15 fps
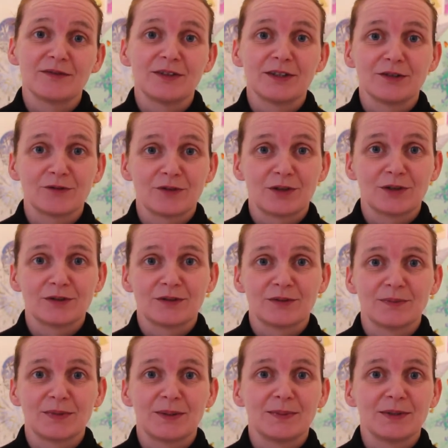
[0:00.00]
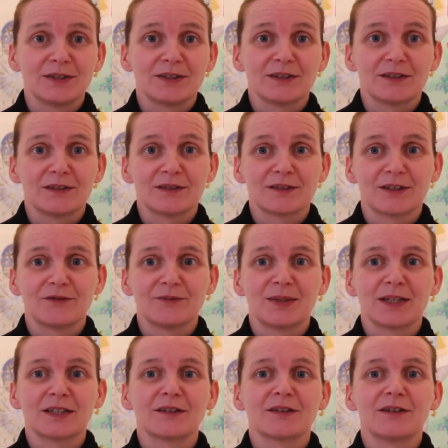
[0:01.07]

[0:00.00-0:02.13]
drawn to, maybe you see yourself making